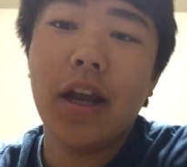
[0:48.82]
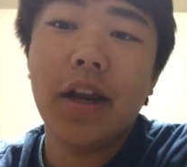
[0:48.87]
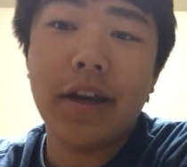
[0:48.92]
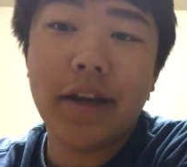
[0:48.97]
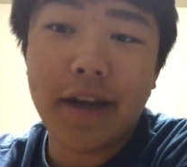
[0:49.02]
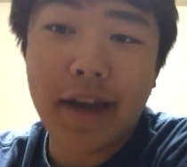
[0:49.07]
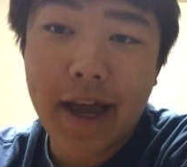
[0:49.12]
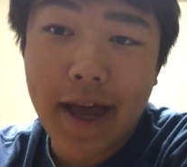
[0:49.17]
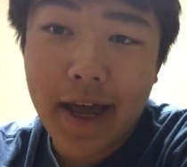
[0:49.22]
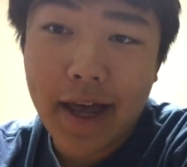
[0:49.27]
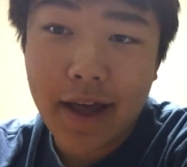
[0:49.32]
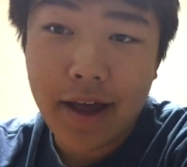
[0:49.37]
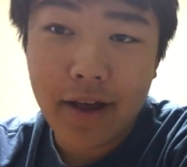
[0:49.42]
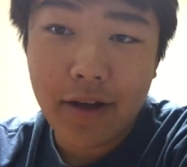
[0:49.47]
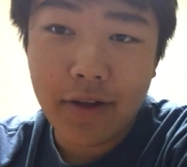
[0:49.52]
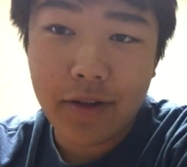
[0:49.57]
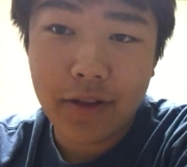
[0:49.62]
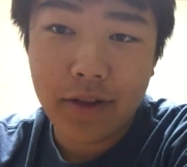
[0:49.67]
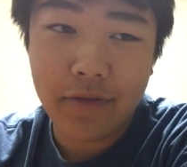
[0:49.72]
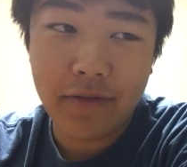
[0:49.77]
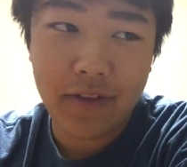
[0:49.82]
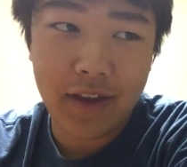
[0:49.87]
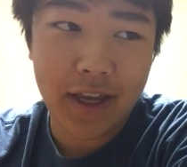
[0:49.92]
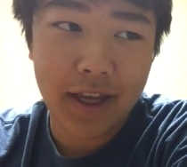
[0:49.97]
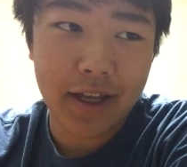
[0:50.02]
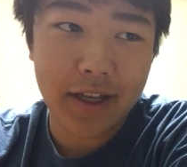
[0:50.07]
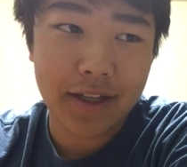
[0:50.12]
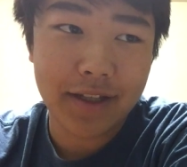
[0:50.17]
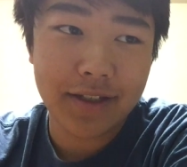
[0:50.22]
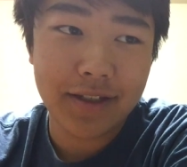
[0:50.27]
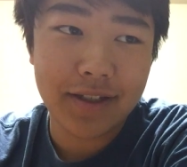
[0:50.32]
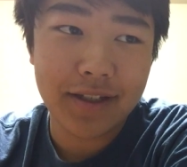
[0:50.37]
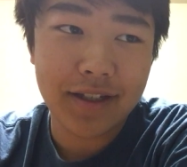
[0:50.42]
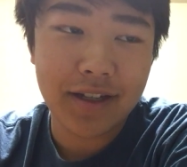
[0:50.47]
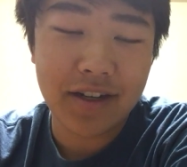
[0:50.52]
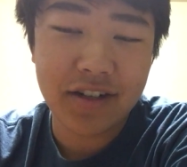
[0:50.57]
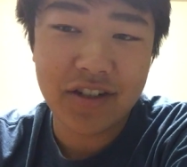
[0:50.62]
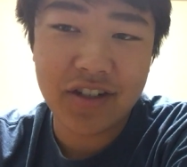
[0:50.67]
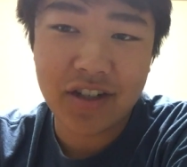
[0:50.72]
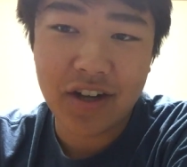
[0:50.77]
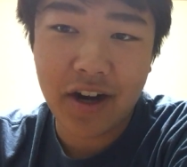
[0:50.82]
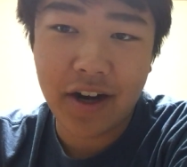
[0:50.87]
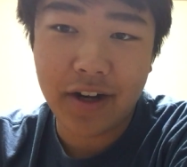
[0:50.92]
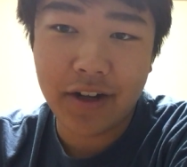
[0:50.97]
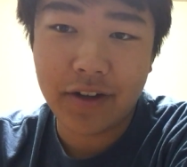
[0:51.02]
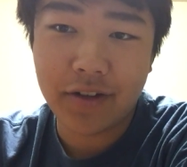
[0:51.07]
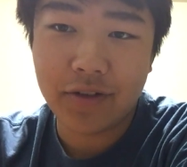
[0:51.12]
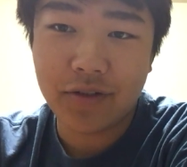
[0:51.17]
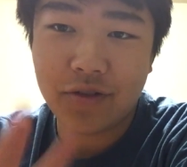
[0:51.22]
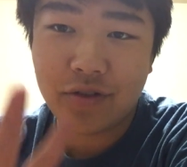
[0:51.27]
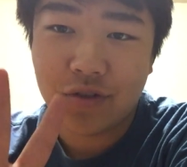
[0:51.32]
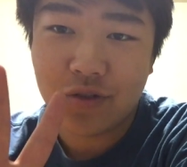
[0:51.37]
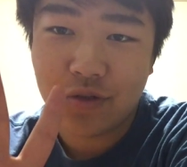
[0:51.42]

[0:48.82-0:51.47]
Now the fans are starting